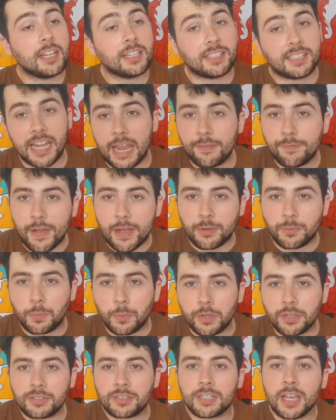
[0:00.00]
Dave
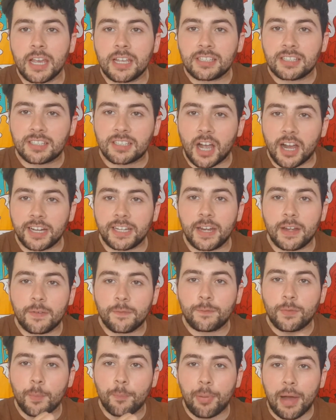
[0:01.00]
Edwards signing
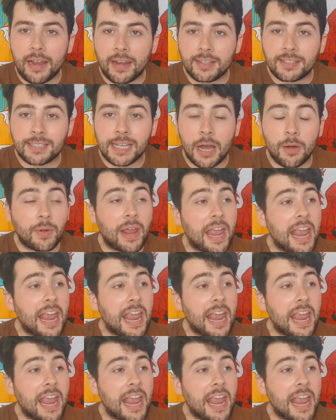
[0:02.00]
for Bala Town.